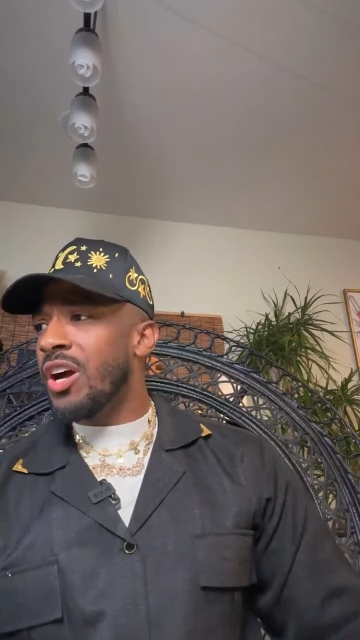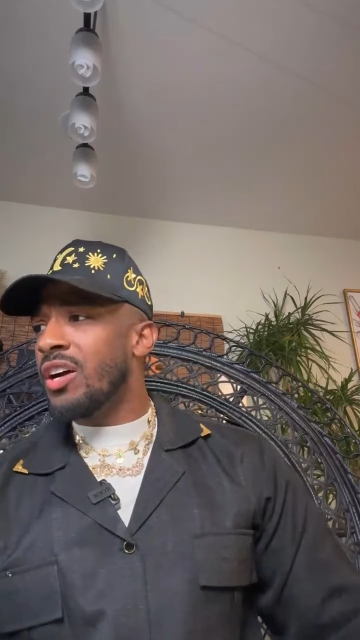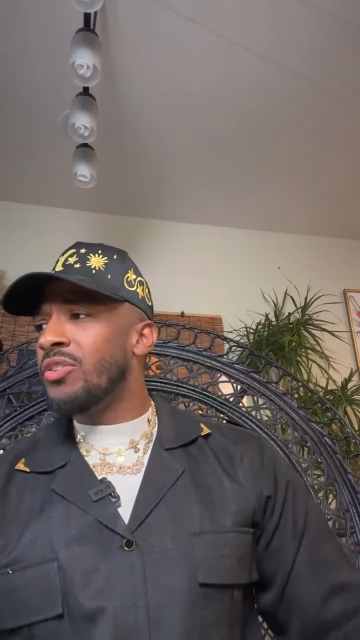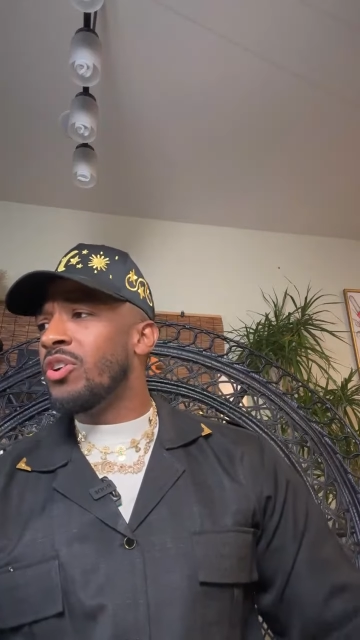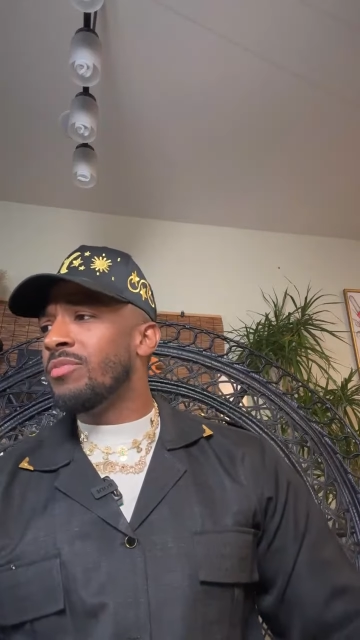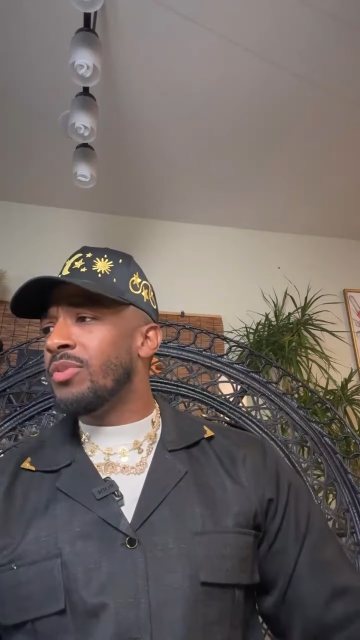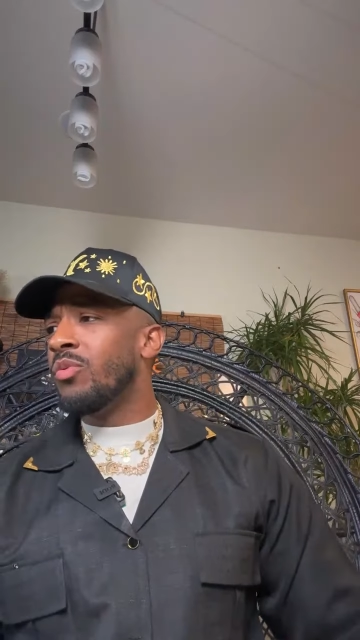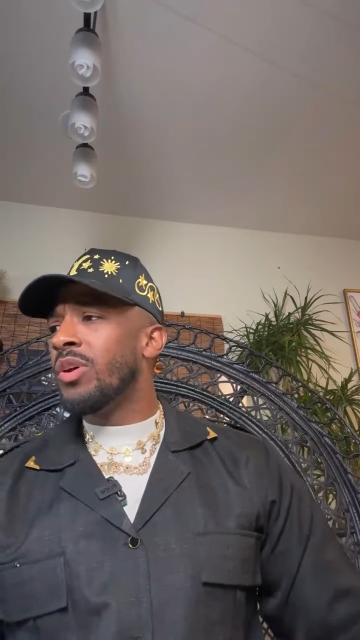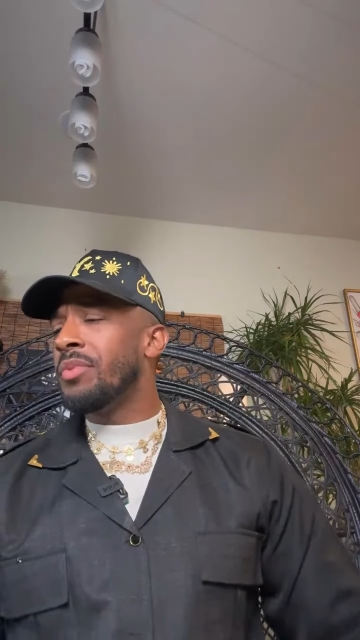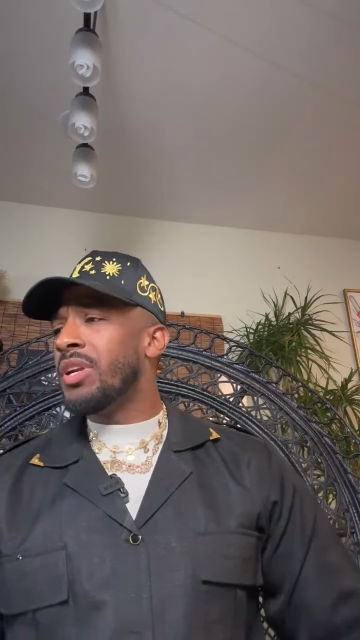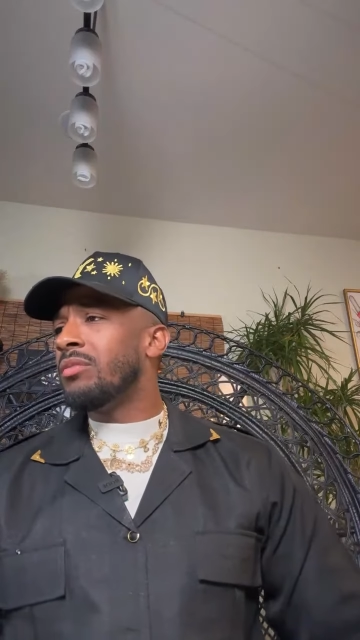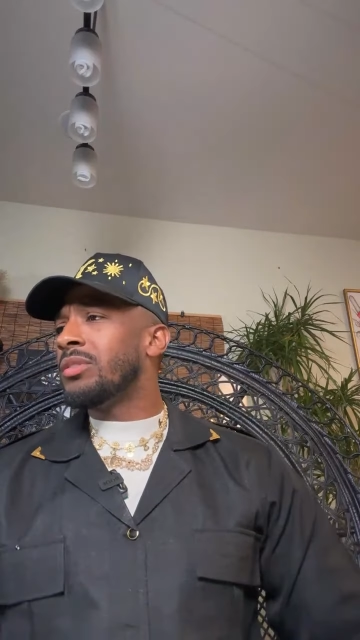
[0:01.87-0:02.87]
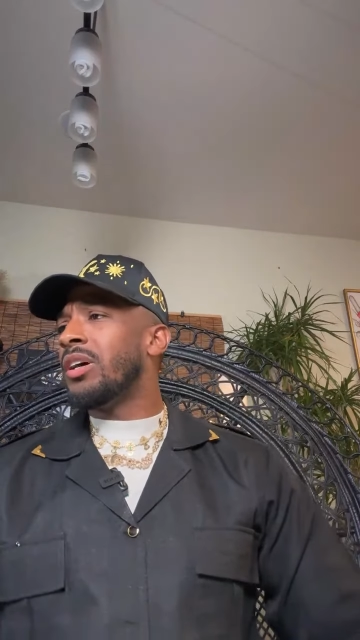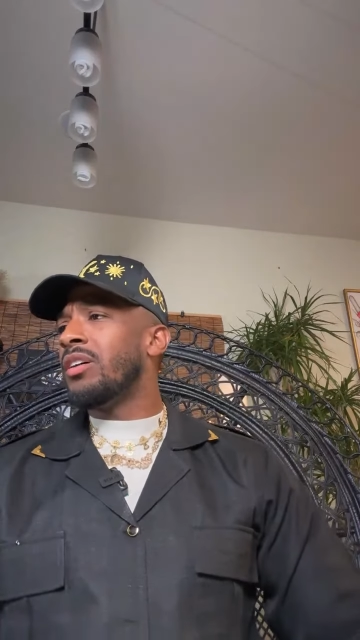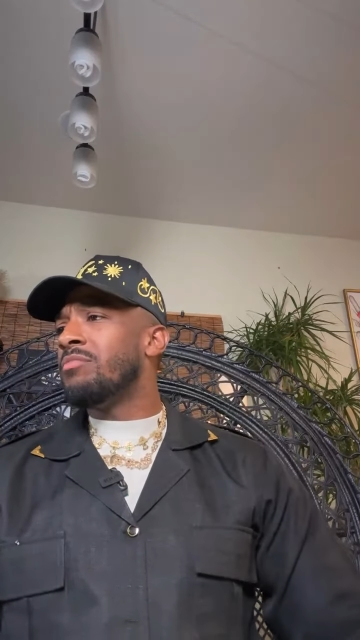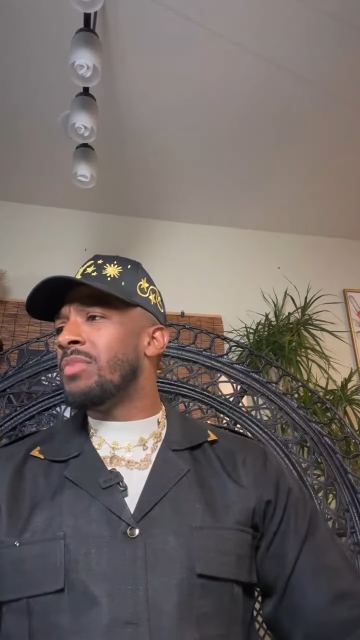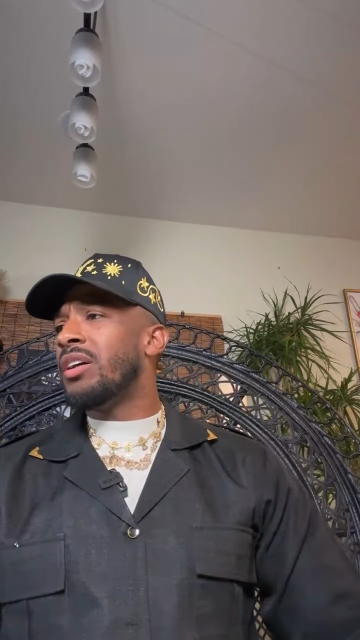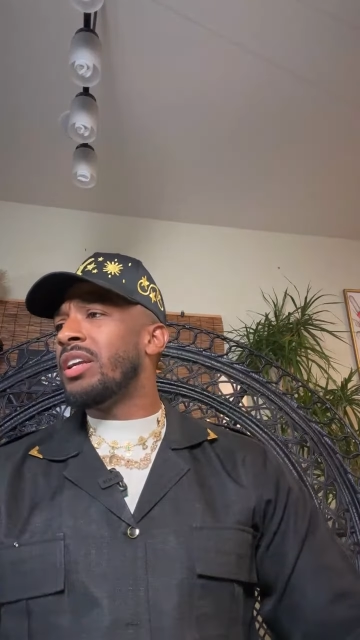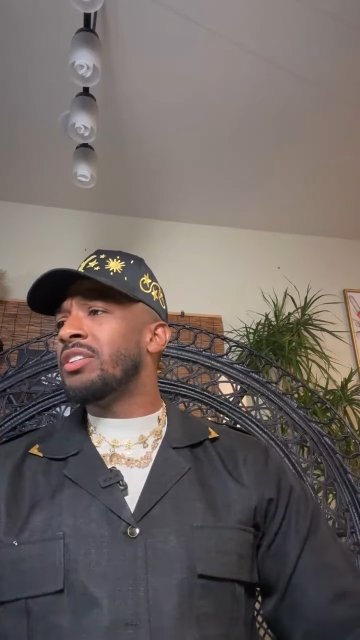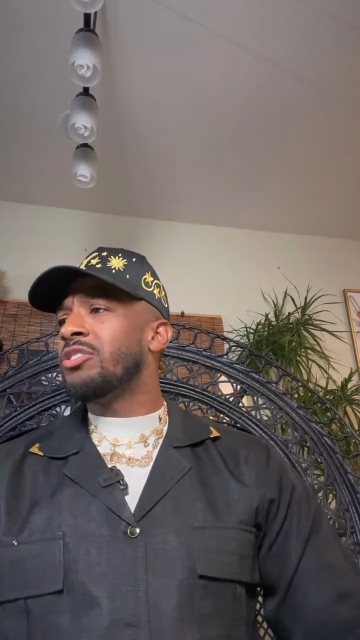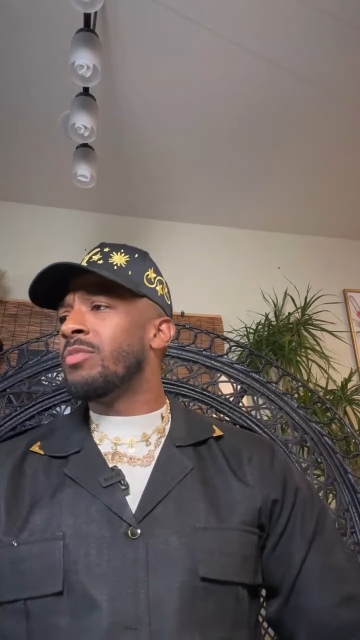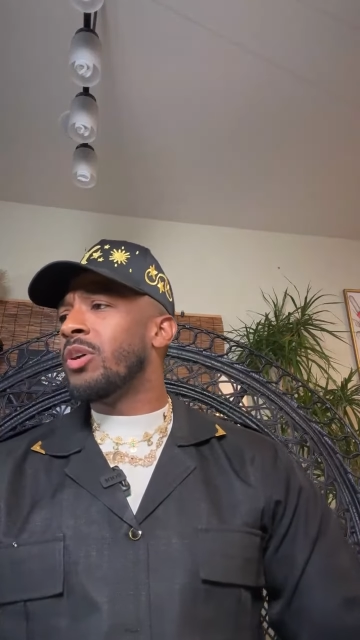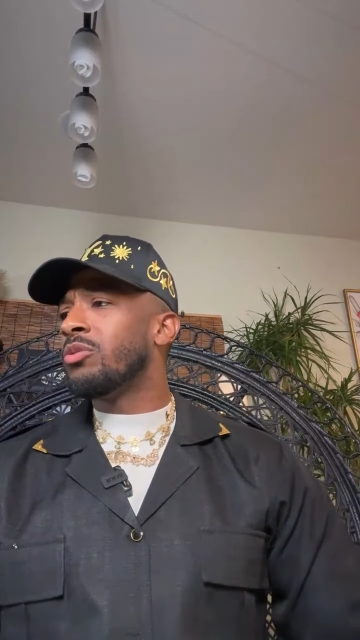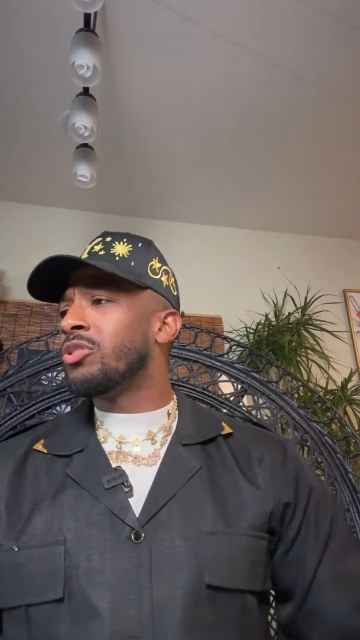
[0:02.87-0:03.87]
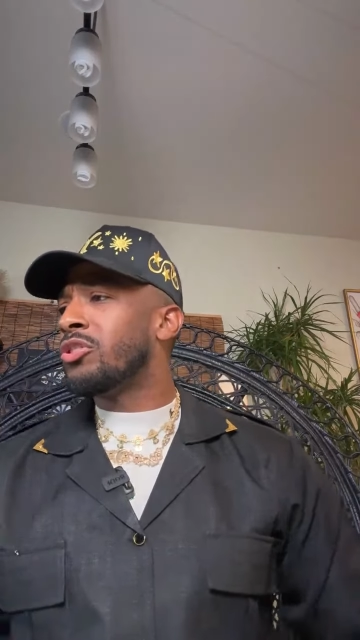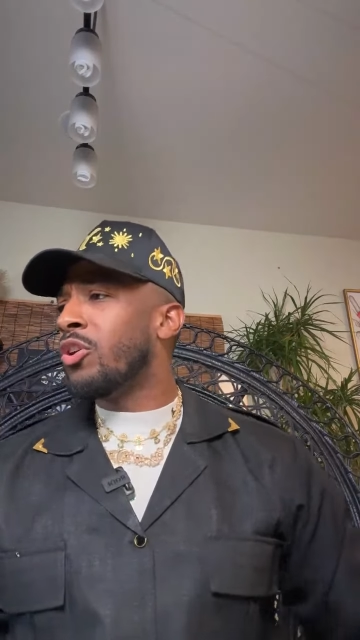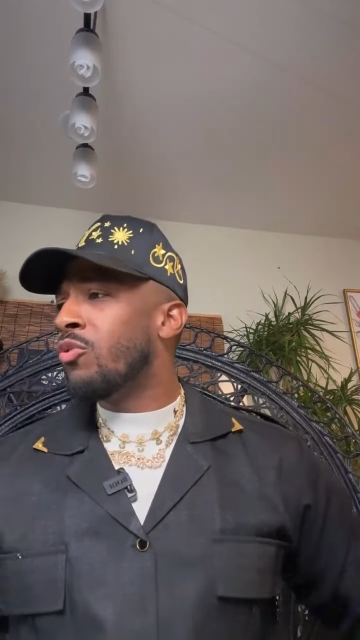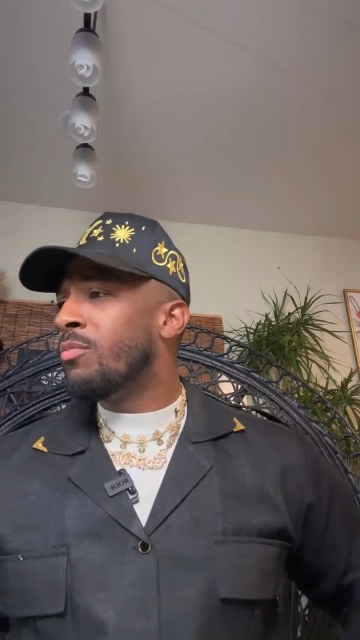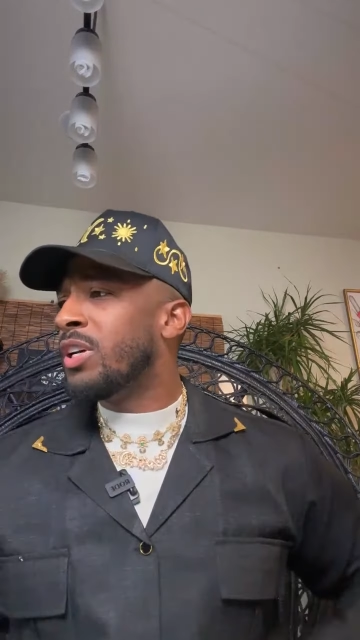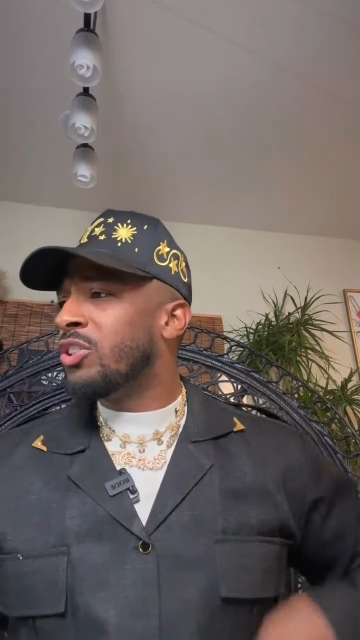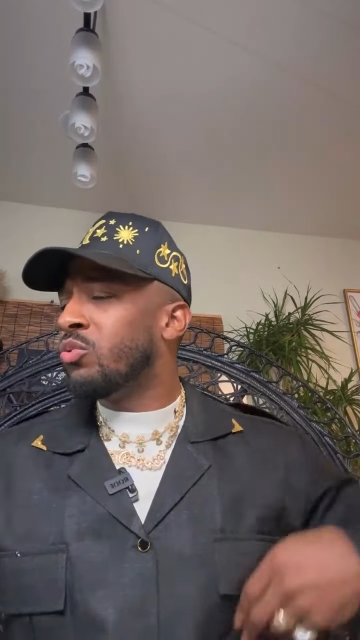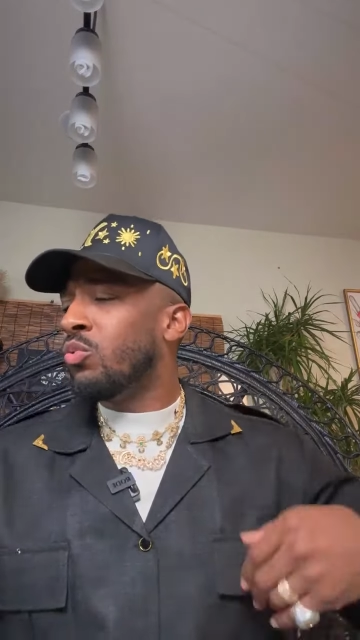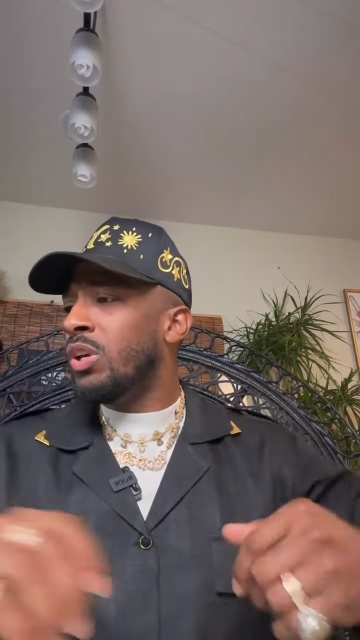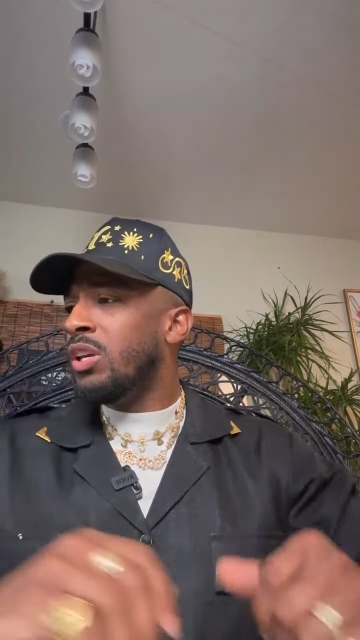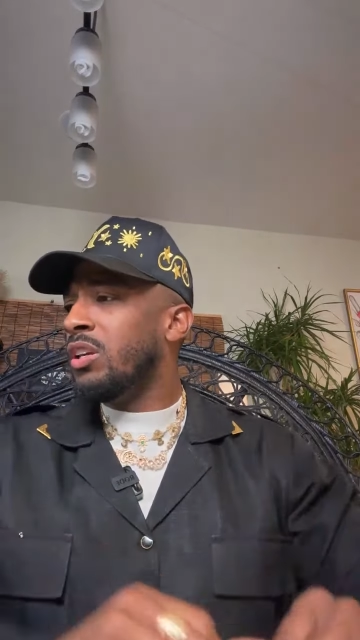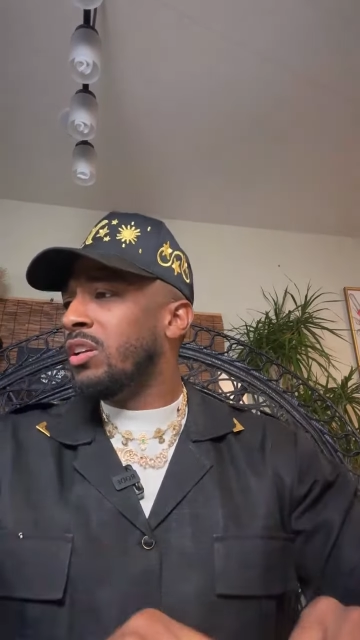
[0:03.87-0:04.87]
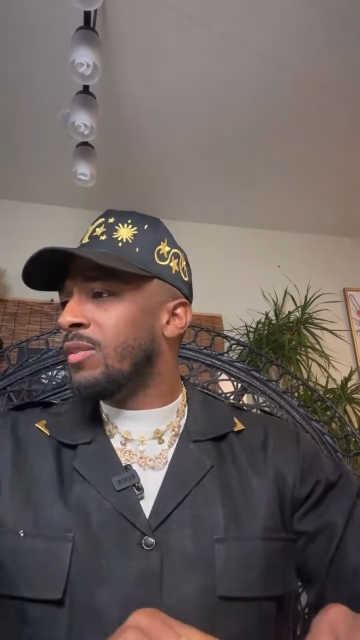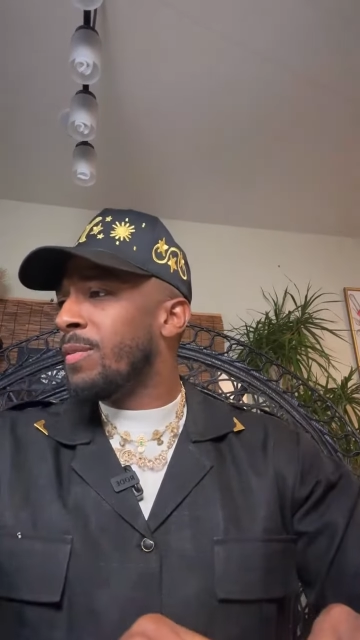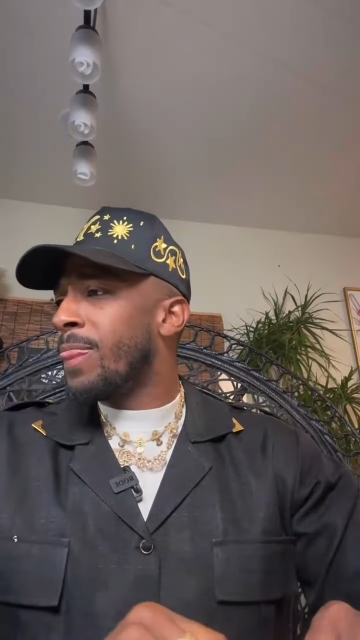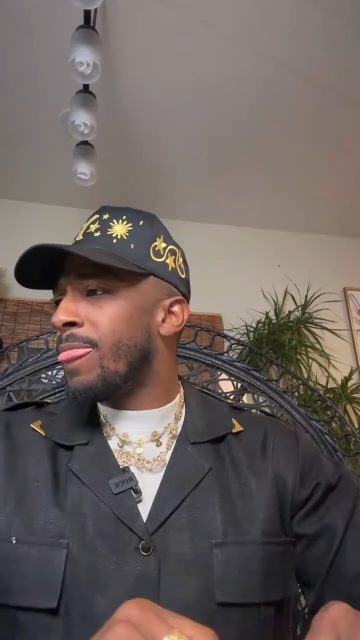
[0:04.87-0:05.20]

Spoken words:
y'all know of the women I'm talking about. They smoke so much weed.